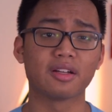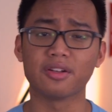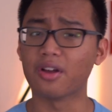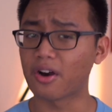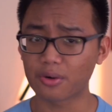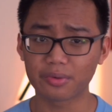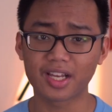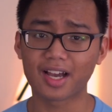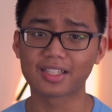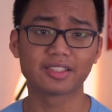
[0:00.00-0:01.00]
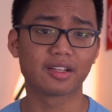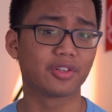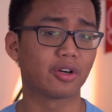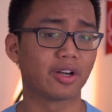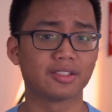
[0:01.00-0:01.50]
Not a rehashing of
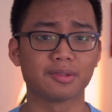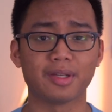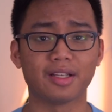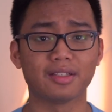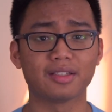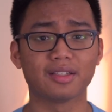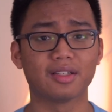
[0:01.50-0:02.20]
your resume,